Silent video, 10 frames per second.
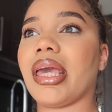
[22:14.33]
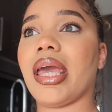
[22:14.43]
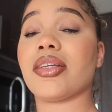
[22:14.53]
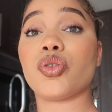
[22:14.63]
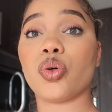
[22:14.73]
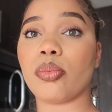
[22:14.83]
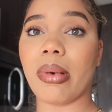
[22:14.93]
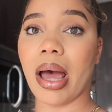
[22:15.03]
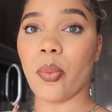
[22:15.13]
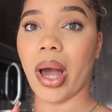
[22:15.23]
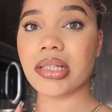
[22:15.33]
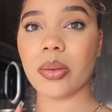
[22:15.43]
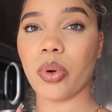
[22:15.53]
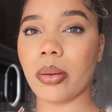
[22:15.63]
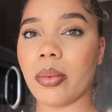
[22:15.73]
canceled my wax
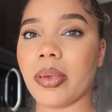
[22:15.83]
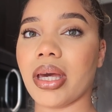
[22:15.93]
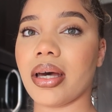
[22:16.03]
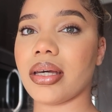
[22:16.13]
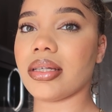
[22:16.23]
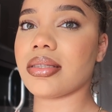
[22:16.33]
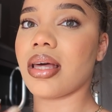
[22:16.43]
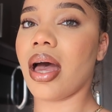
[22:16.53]
appointment because